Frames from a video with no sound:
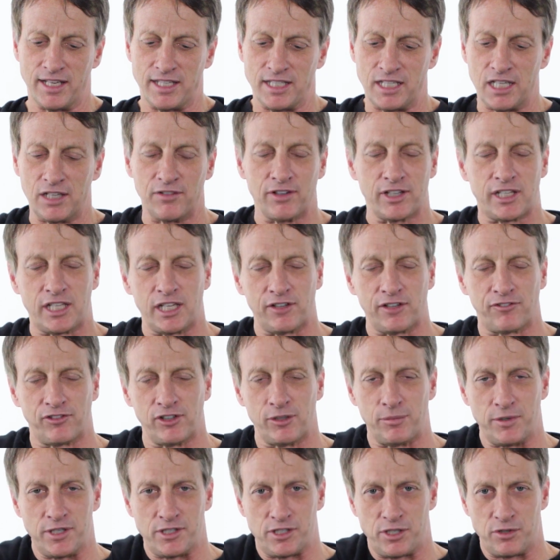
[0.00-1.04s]
the idea of a
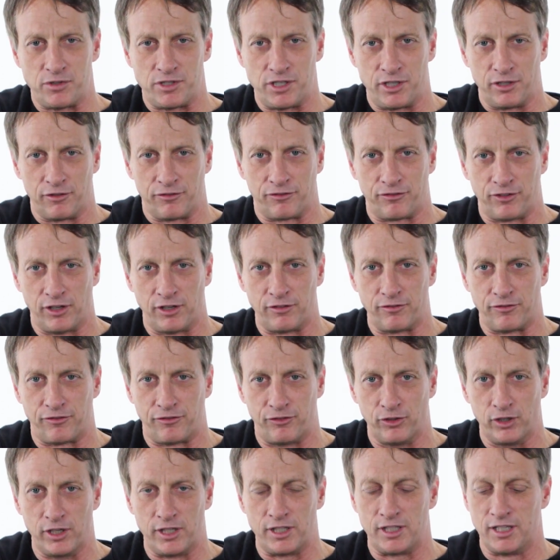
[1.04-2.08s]
kickflip is using your front
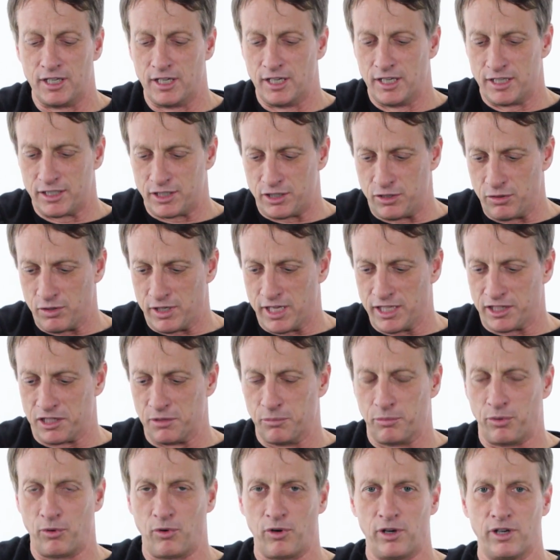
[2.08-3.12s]
foot to get the
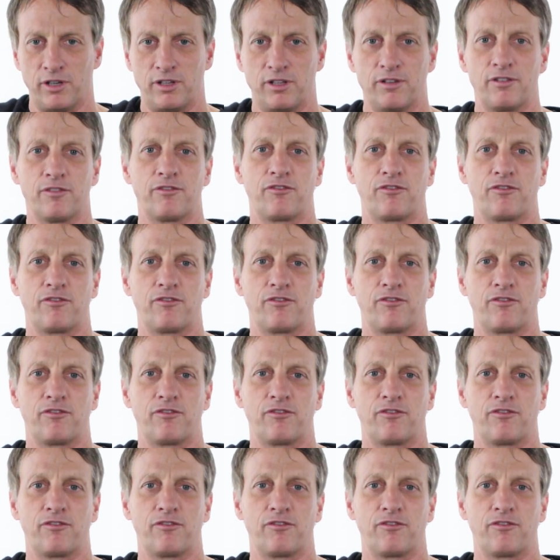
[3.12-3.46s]
board